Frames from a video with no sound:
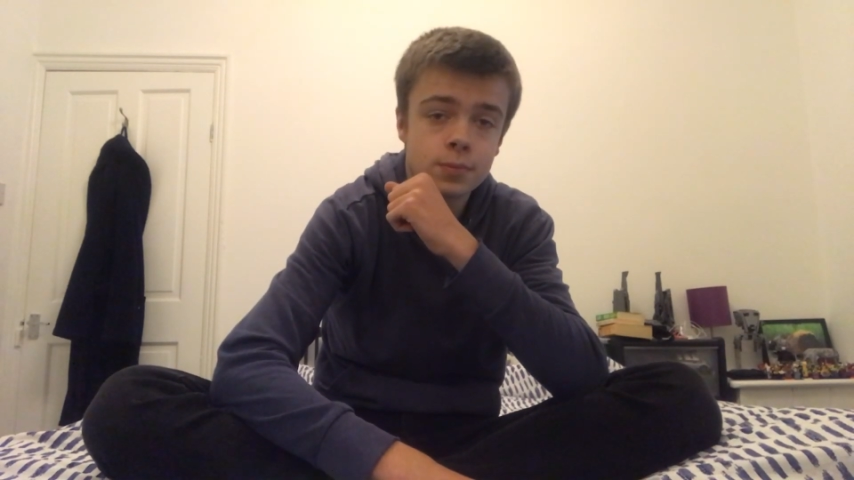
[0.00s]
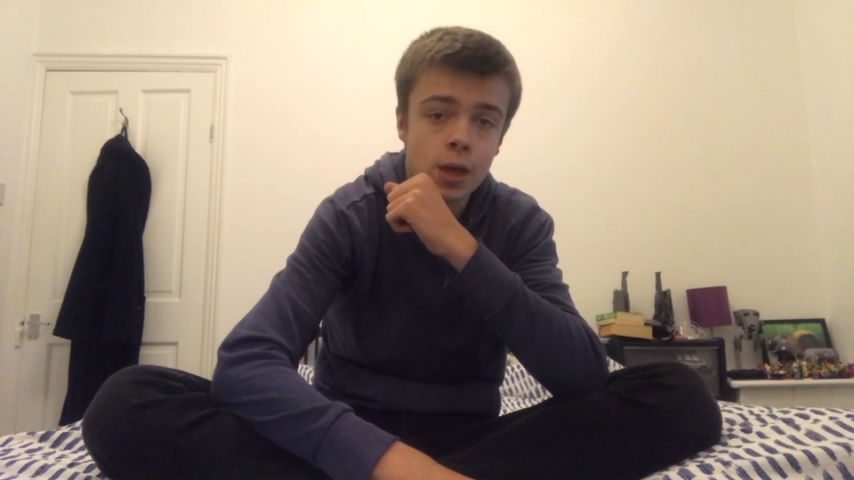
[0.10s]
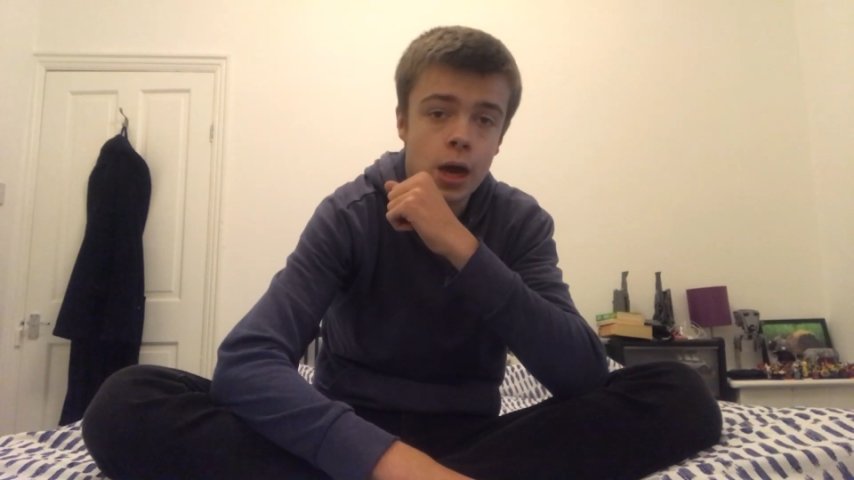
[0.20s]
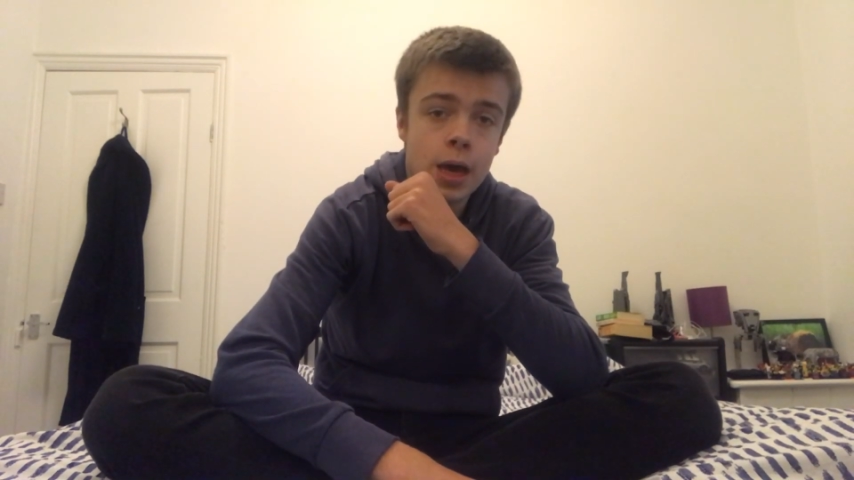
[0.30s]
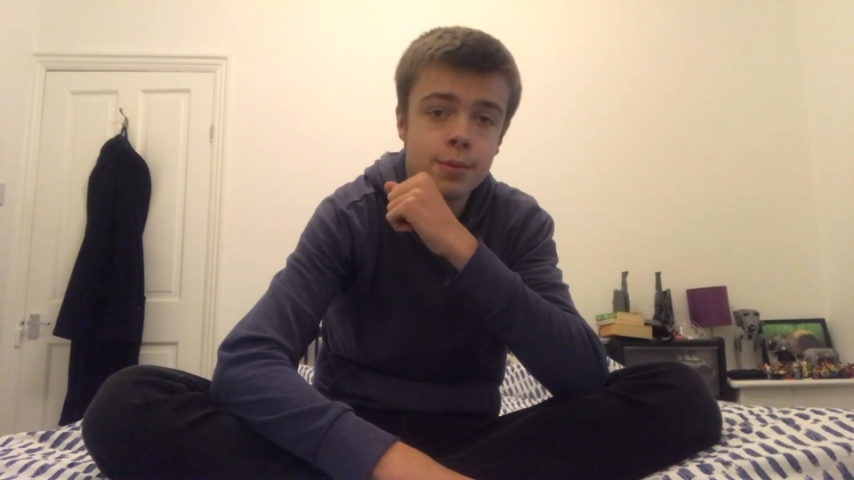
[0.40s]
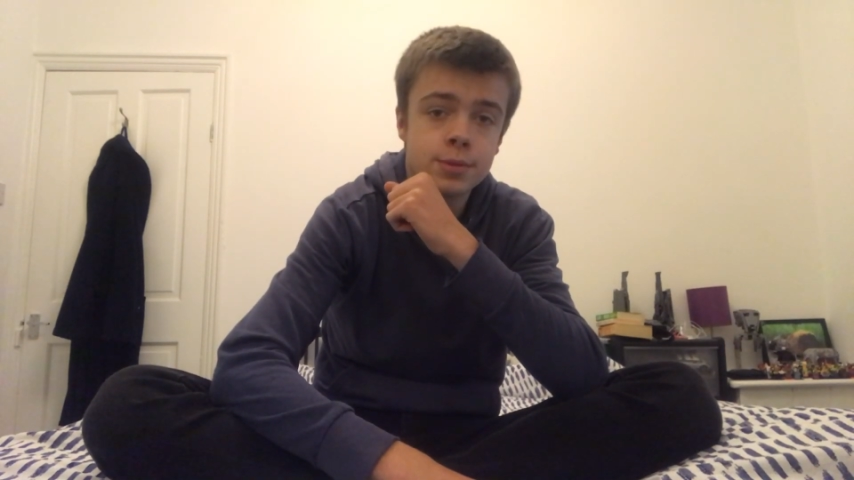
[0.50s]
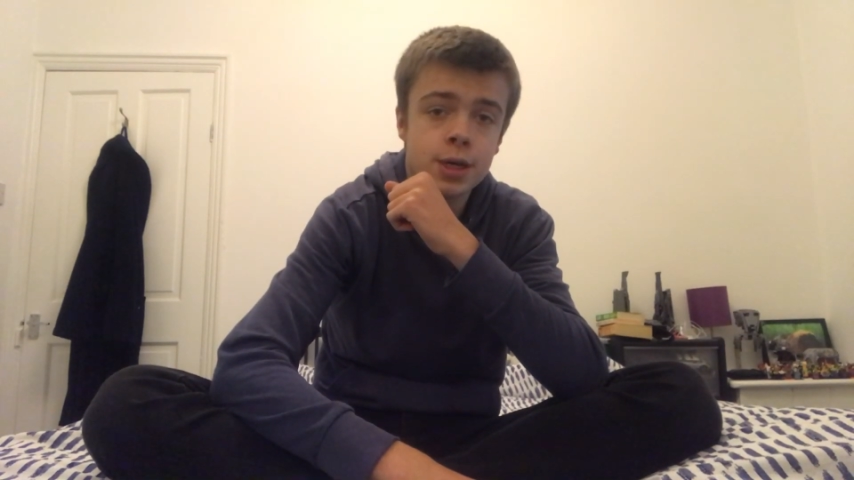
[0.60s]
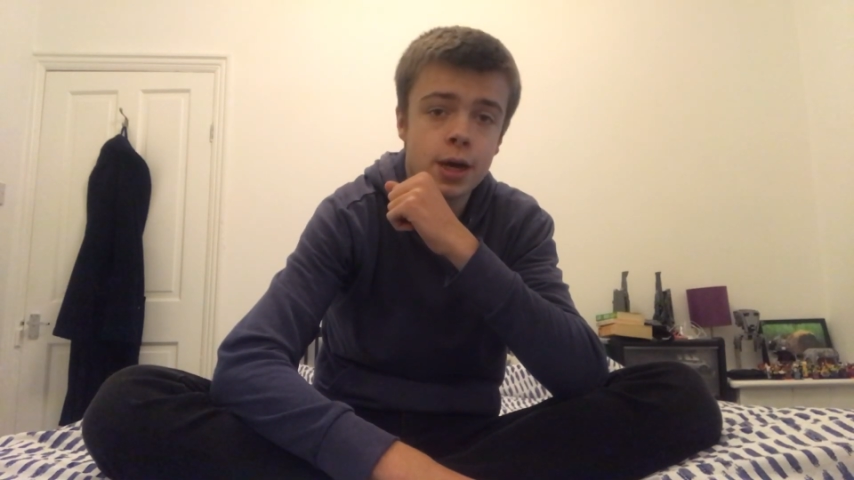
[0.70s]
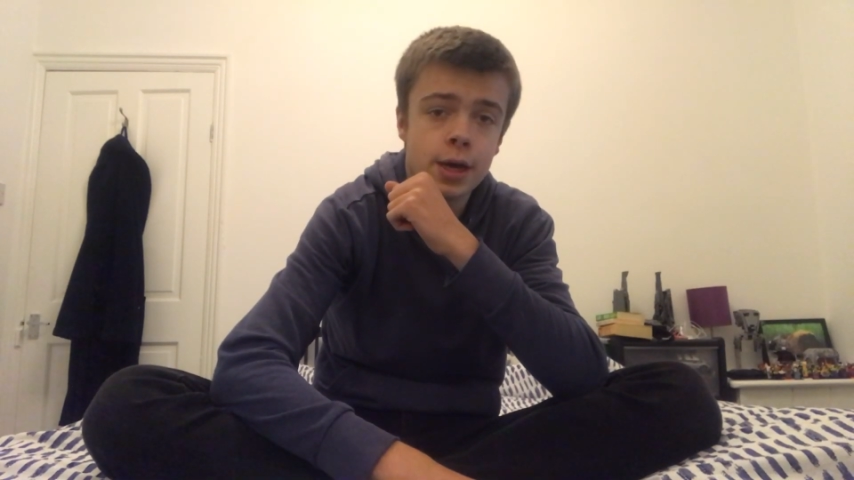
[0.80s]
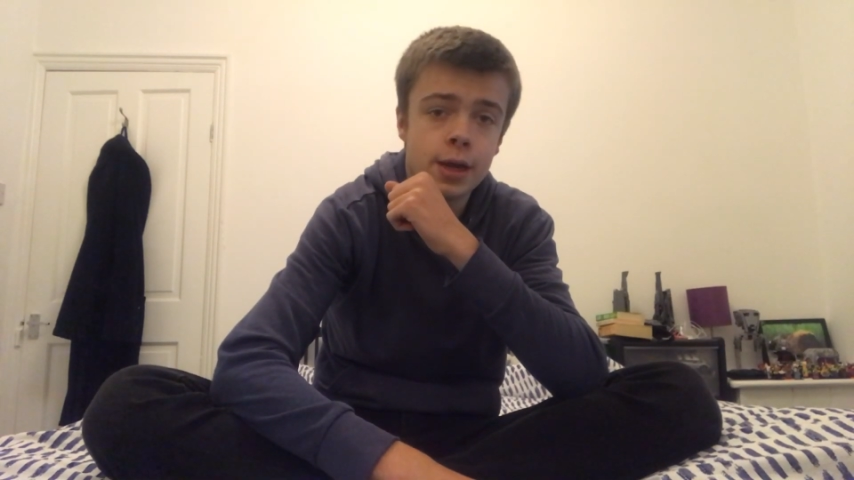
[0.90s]
I am
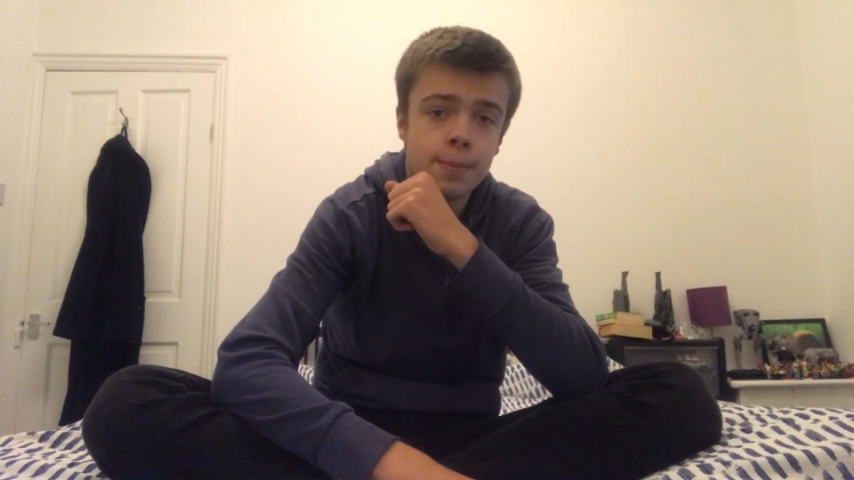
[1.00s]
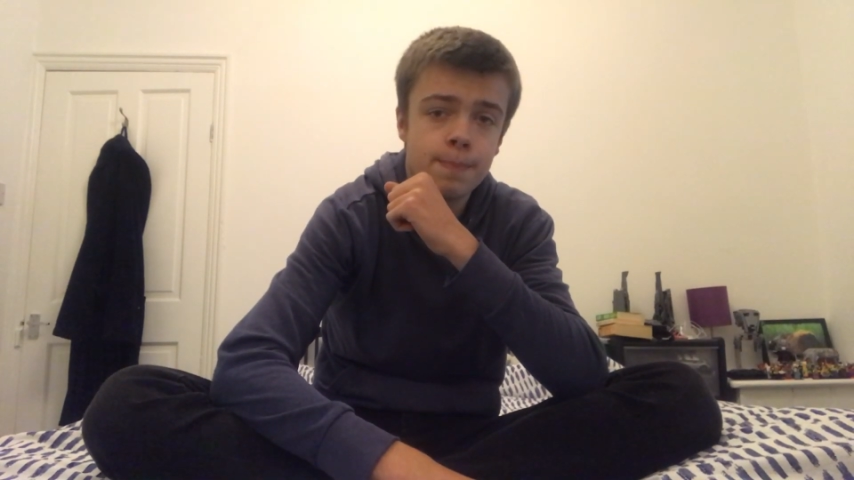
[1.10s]
tired.